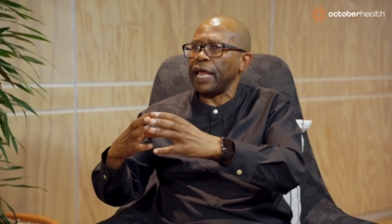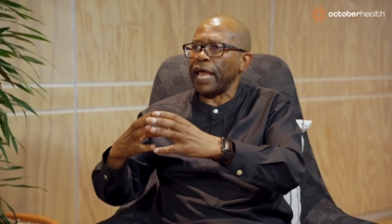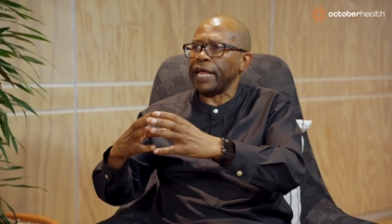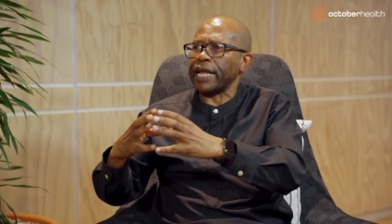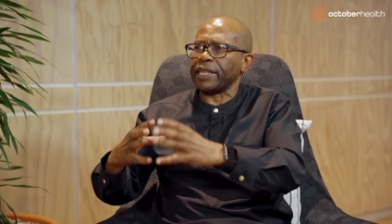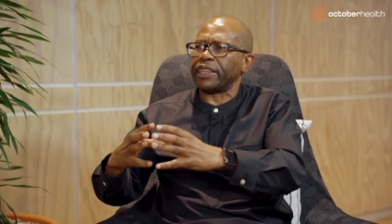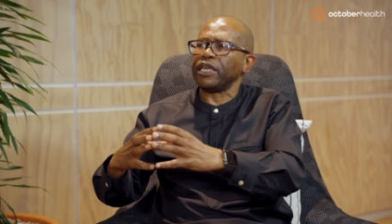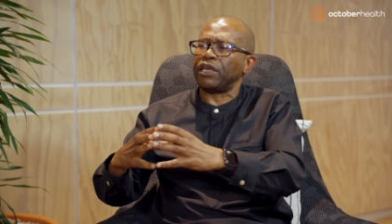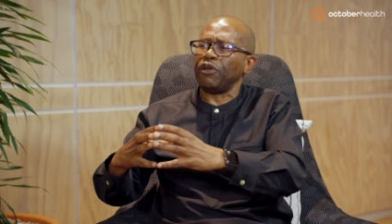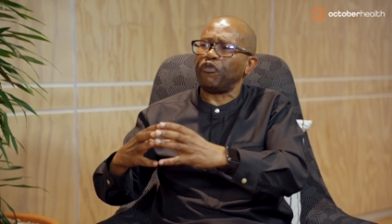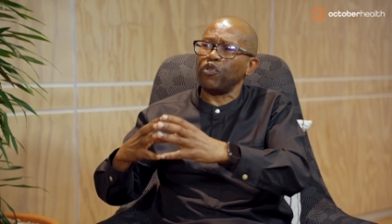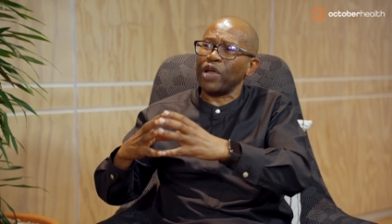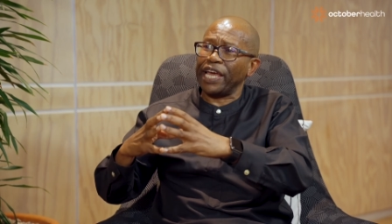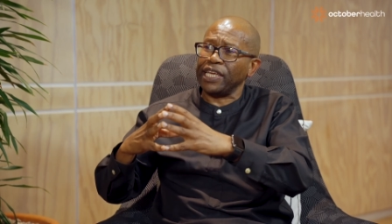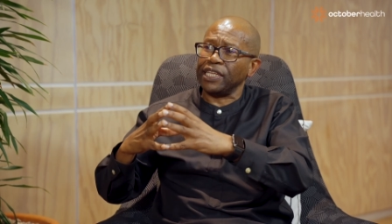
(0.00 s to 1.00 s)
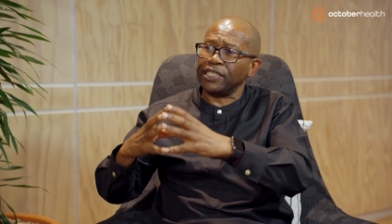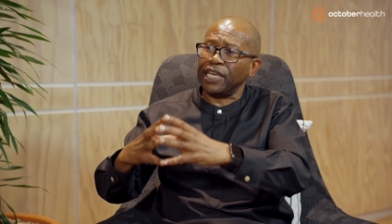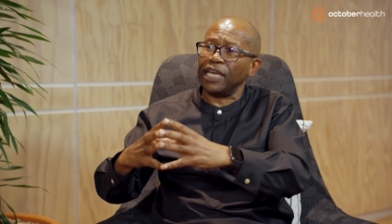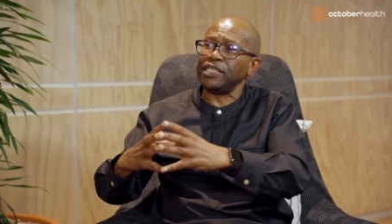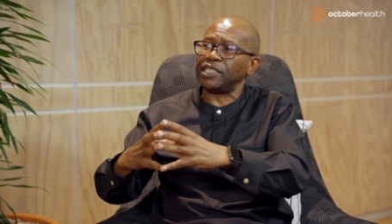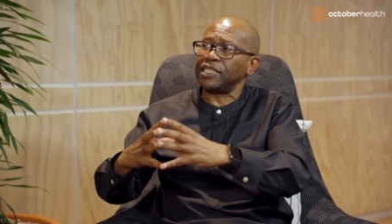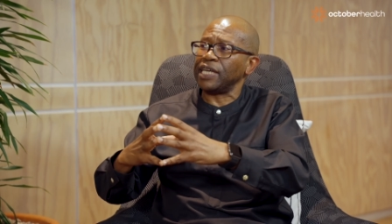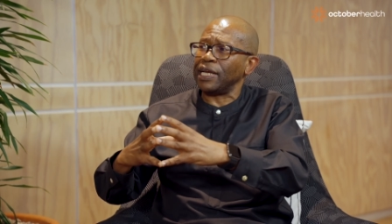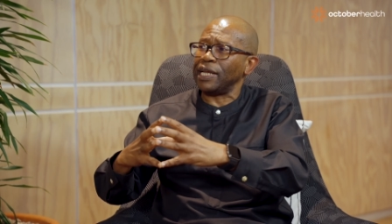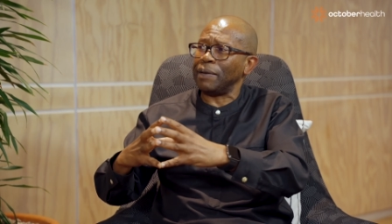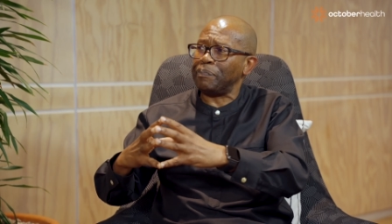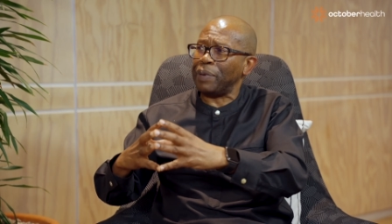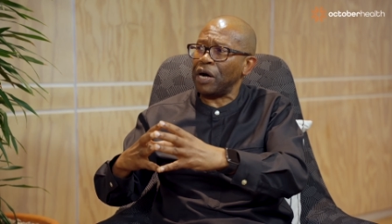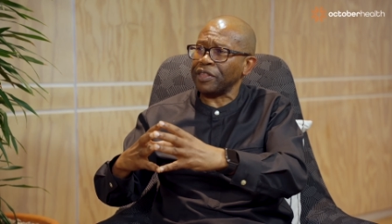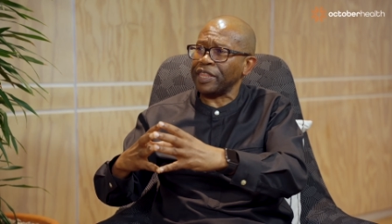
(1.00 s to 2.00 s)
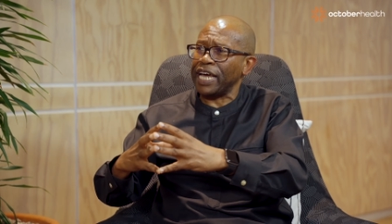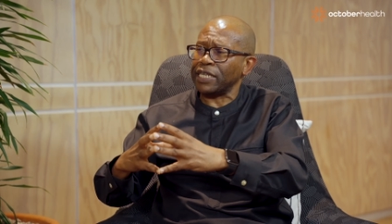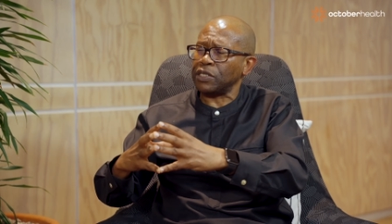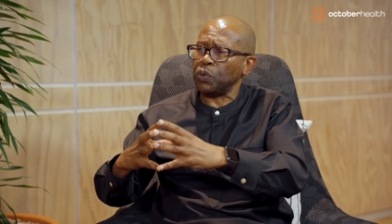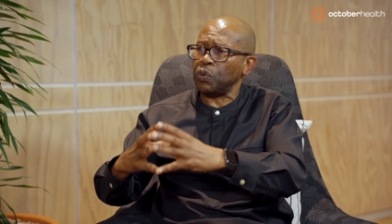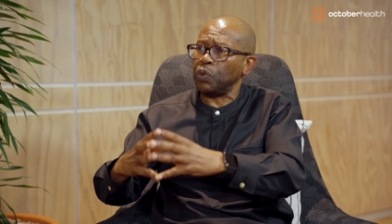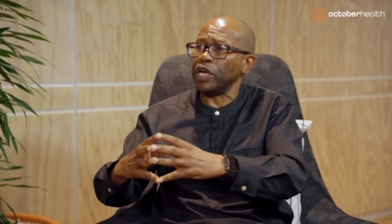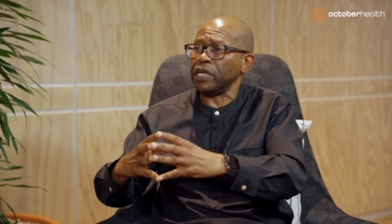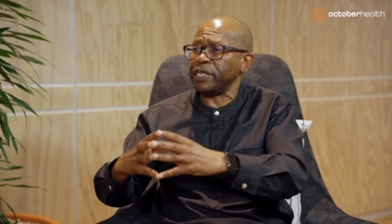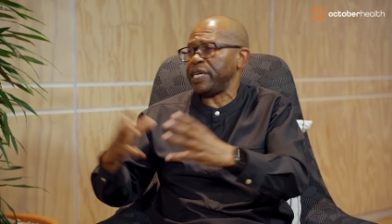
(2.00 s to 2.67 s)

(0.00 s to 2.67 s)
And I think if we are intentional about that, we will.